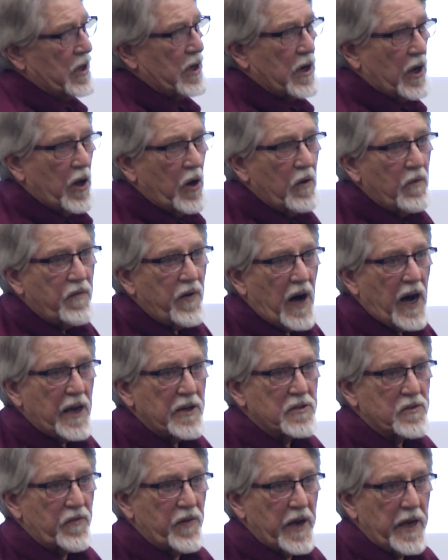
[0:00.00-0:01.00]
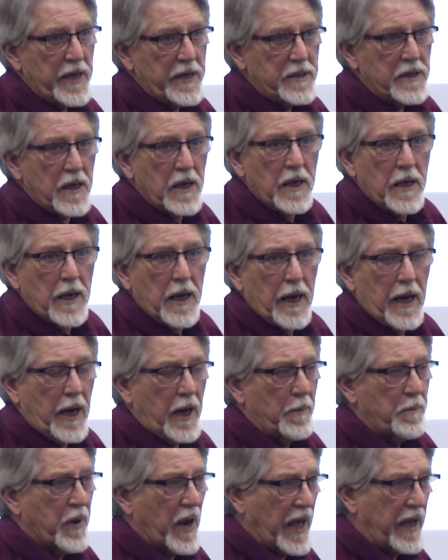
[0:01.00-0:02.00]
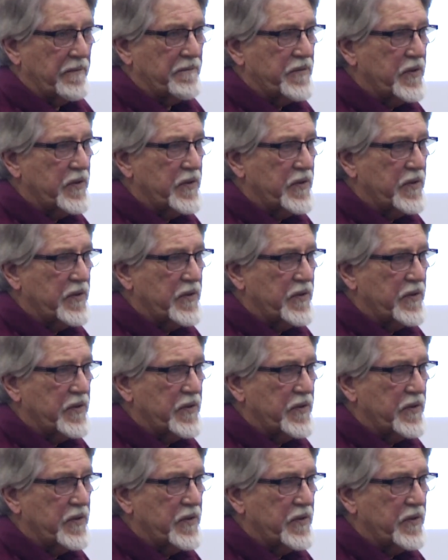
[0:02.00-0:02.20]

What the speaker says: a low phosphate plant